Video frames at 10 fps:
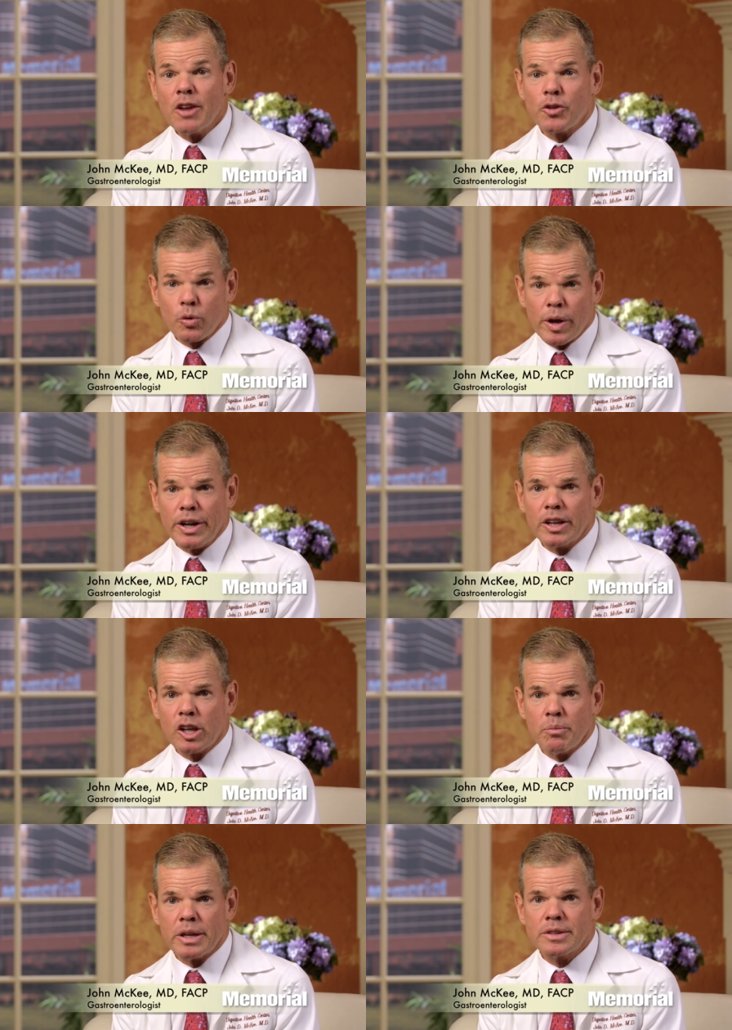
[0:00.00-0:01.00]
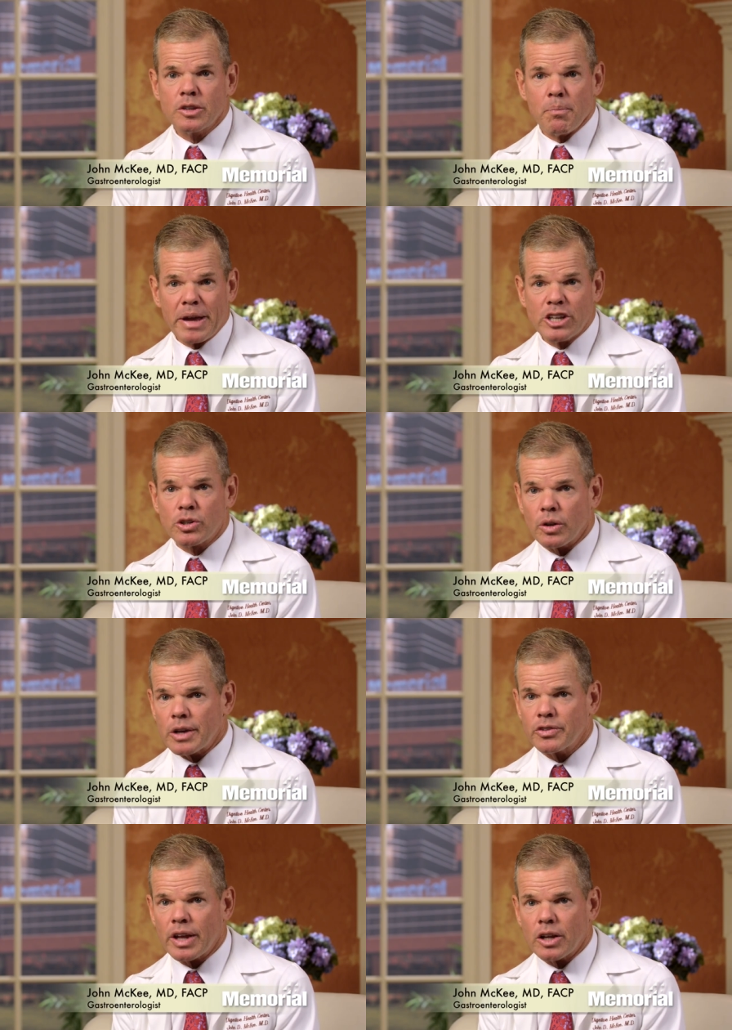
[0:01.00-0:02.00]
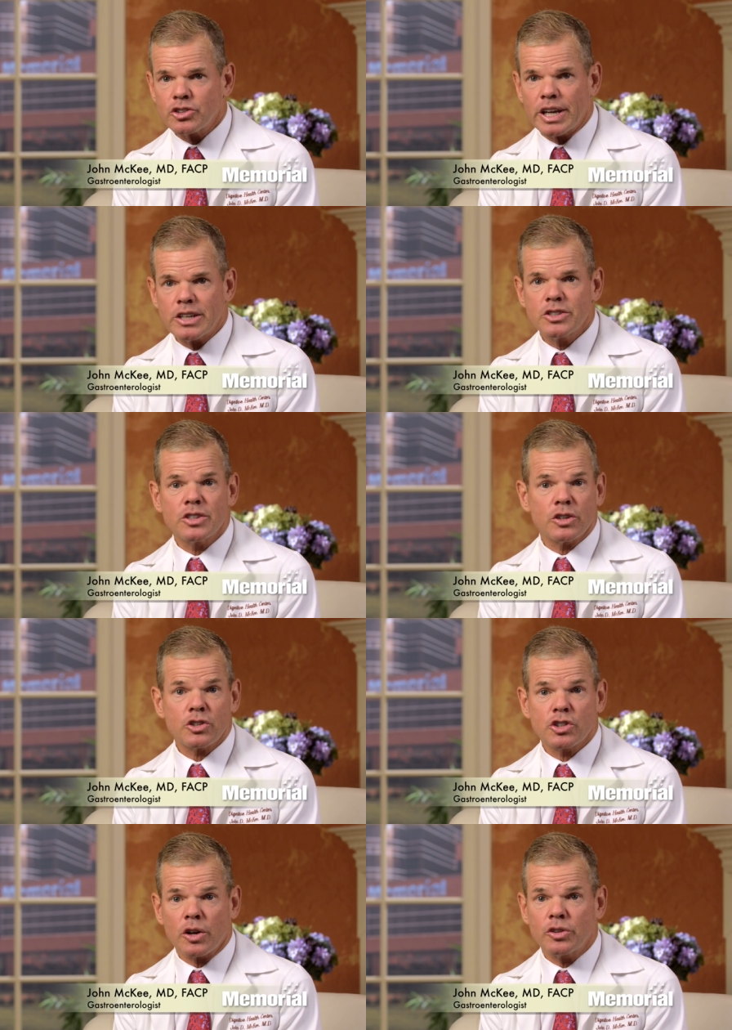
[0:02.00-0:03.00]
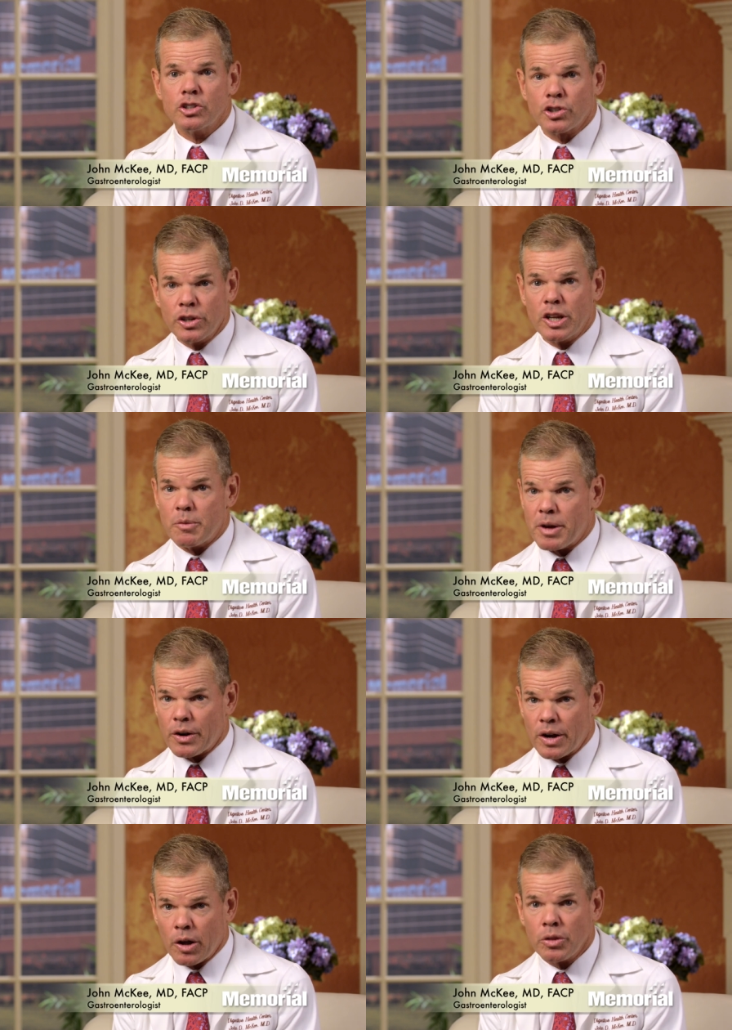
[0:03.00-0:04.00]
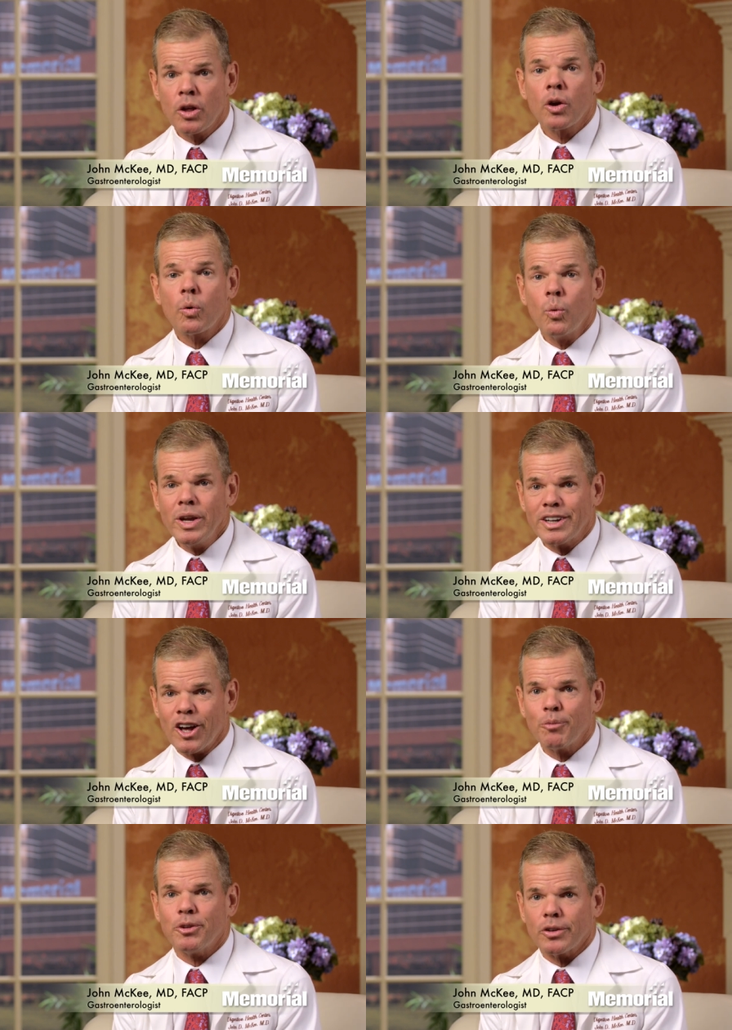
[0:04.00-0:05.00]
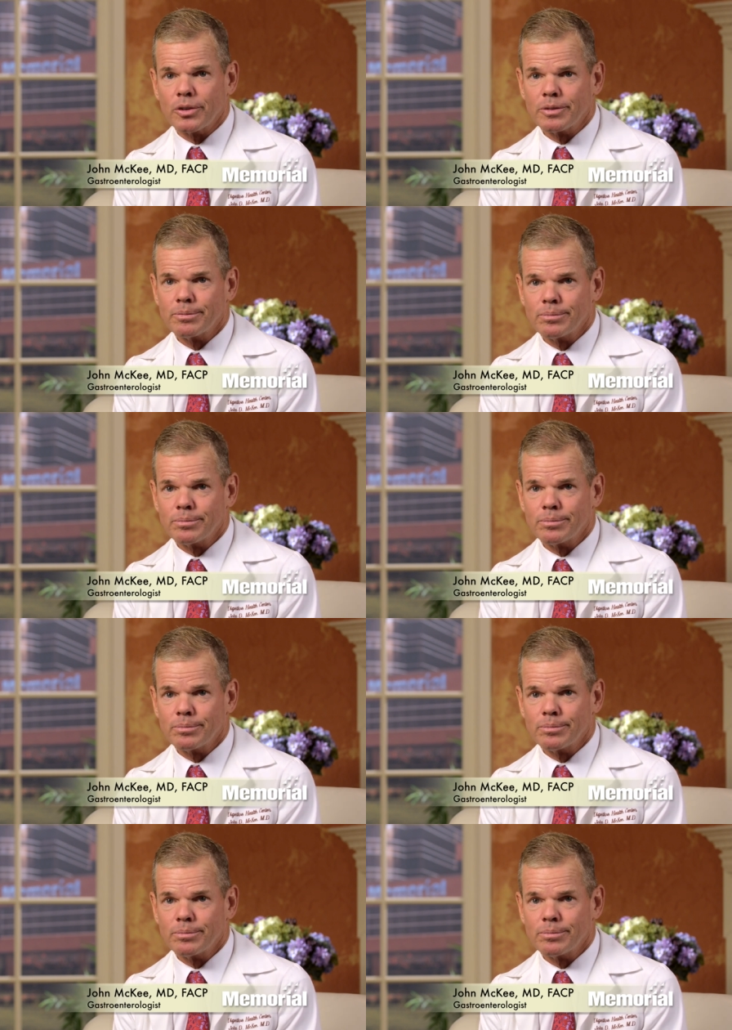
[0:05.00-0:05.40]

and if you're ready to commit to major lifestyle changes and to start the journey to better health, we can help you.